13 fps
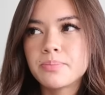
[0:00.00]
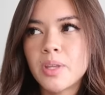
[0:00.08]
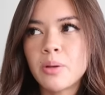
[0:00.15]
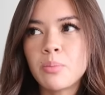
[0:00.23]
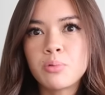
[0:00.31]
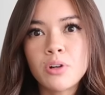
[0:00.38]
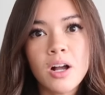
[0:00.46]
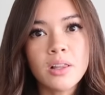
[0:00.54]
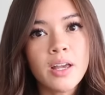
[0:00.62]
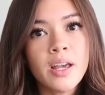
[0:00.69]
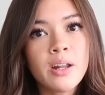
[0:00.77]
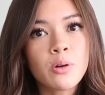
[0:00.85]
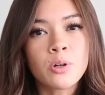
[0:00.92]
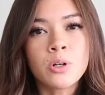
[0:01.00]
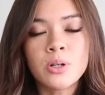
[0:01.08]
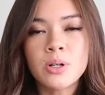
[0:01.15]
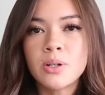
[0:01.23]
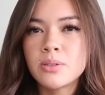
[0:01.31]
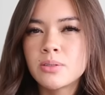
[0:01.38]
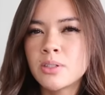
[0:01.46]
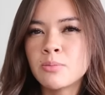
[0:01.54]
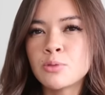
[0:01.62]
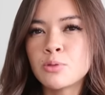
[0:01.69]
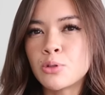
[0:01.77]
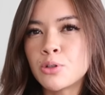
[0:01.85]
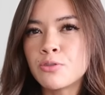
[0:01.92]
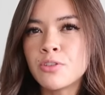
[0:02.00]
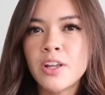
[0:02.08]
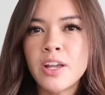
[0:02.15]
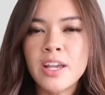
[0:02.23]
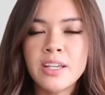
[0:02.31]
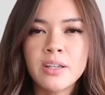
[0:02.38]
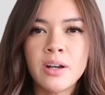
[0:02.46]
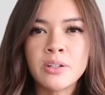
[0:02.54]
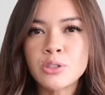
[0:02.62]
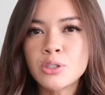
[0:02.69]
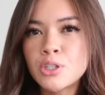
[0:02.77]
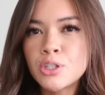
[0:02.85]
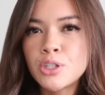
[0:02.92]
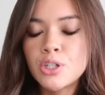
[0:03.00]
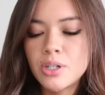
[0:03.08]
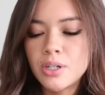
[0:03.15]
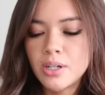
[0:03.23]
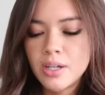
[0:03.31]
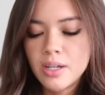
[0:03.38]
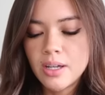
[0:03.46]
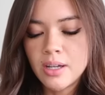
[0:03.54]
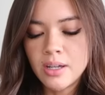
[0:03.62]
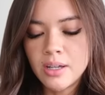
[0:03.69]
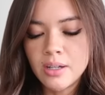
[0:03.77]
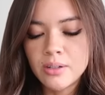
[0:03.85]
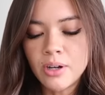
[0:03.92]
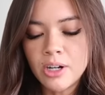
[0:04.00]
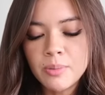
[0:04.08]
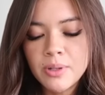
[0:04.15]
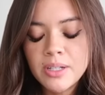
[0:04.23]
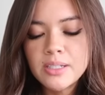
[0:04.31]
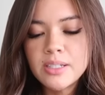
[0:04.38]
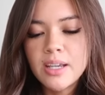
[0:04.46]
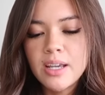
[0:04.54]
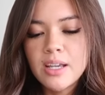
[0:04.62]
like bralette or some sort of like under uh, garment.